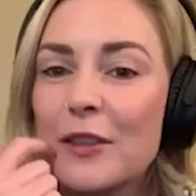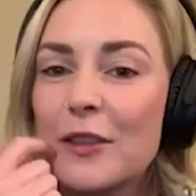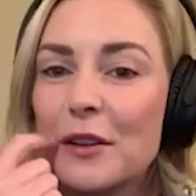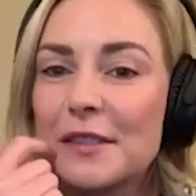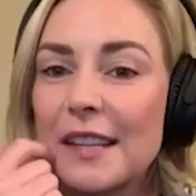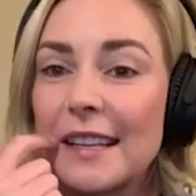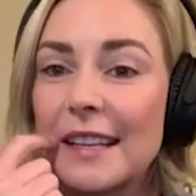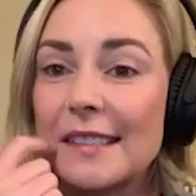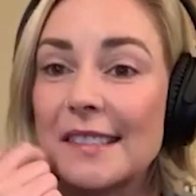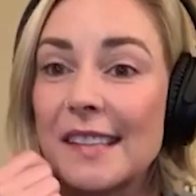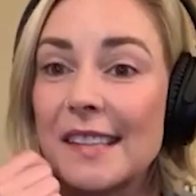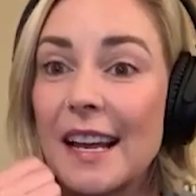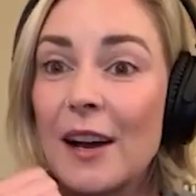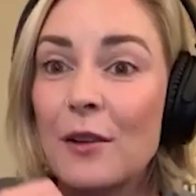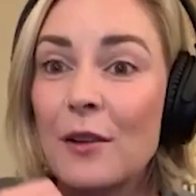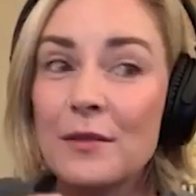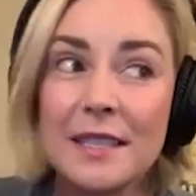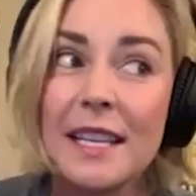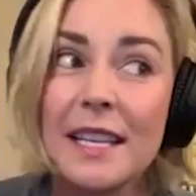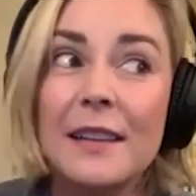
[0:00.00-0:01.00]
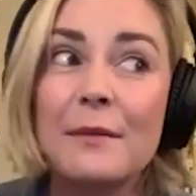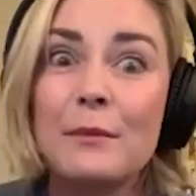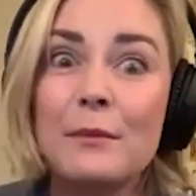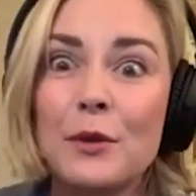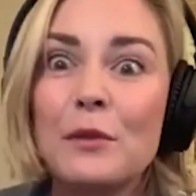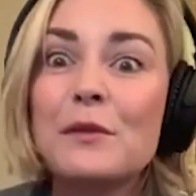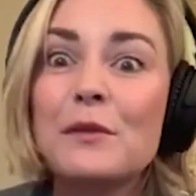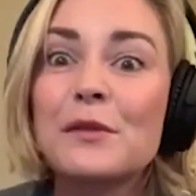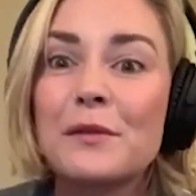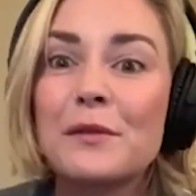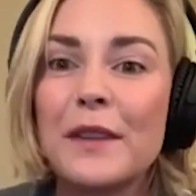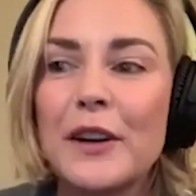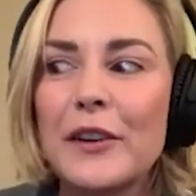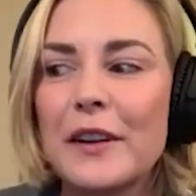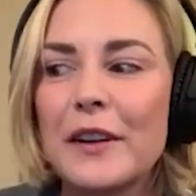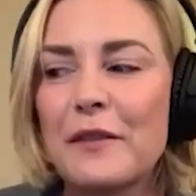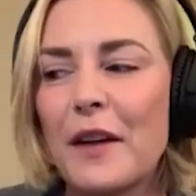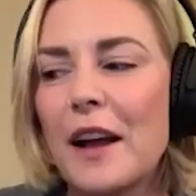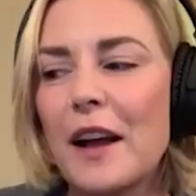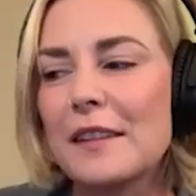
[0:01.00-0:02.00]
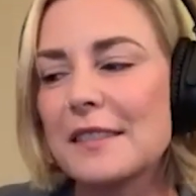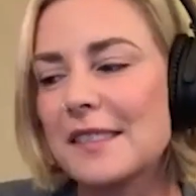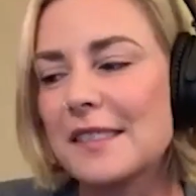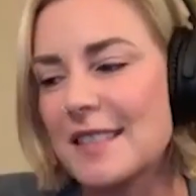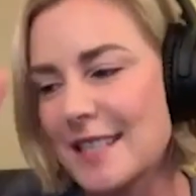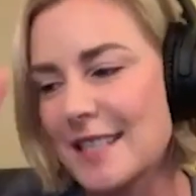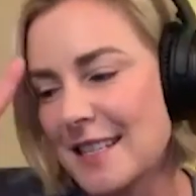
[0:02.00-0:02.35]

there's like a sound, he moves very fast.